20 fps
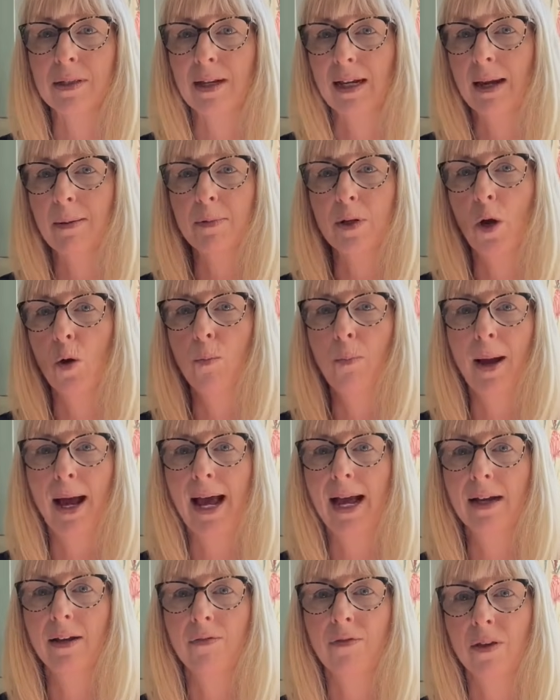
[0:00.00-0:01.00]
I kept a whole
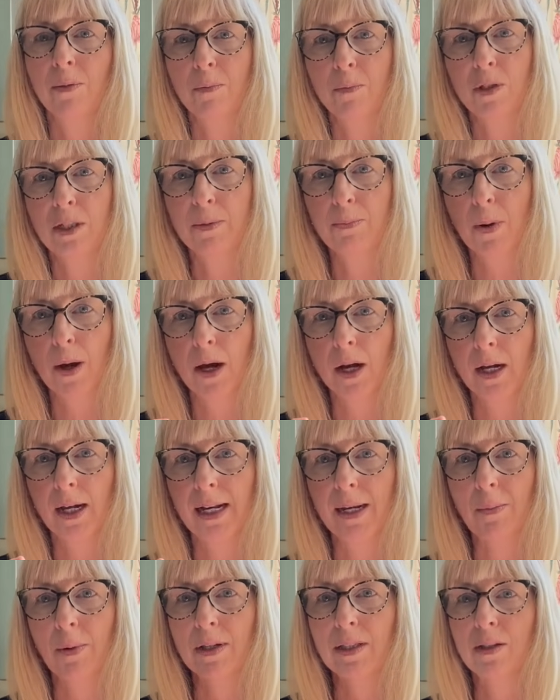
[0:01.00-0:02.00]
bag of them,
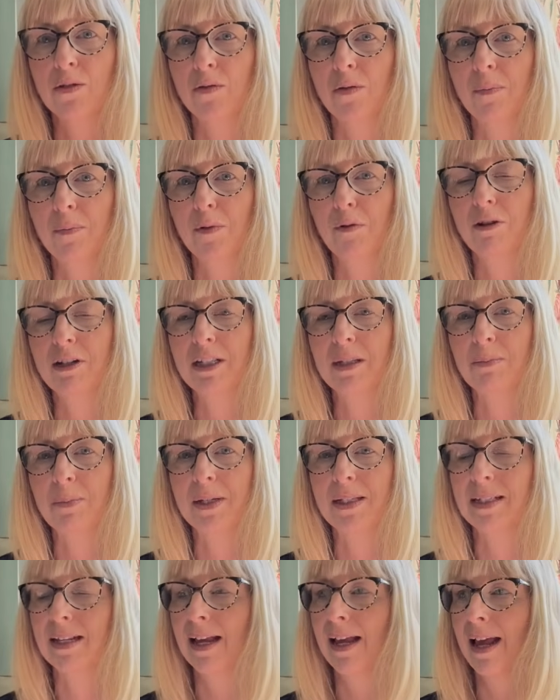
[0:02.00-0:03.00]
sparkly ones from
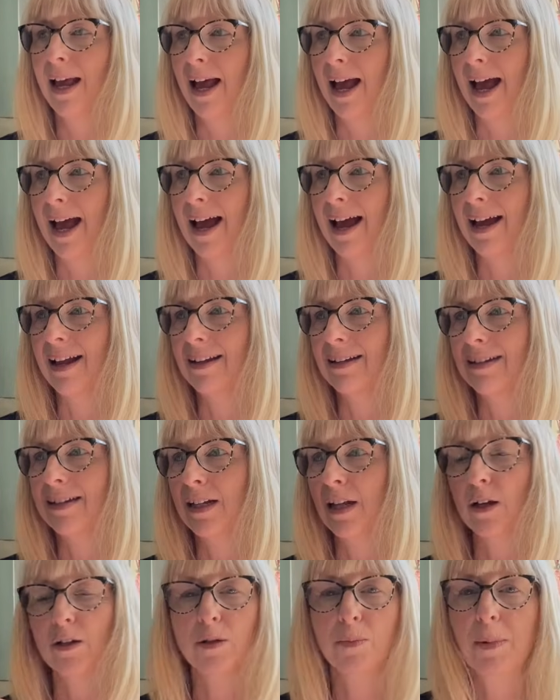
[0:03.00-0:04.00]
Christmas, and the
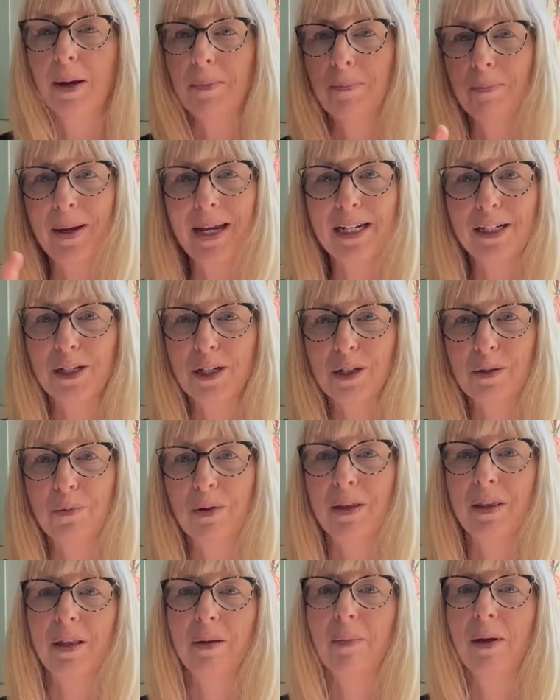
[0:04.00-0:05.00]
girls make pictures
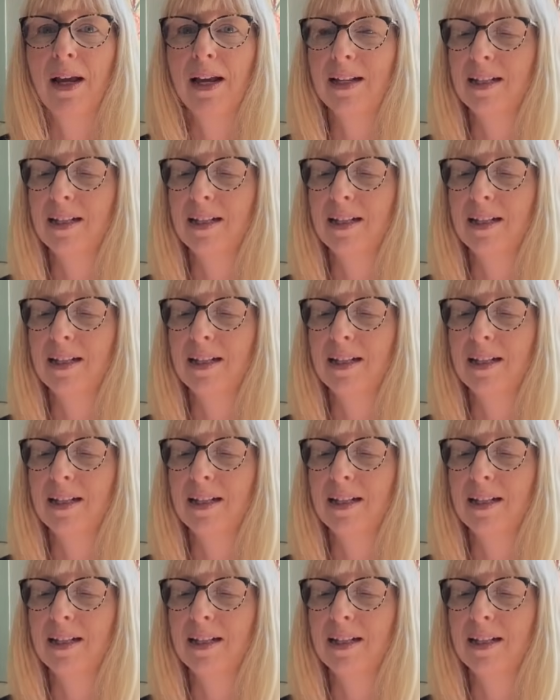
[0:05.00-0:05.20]
with them.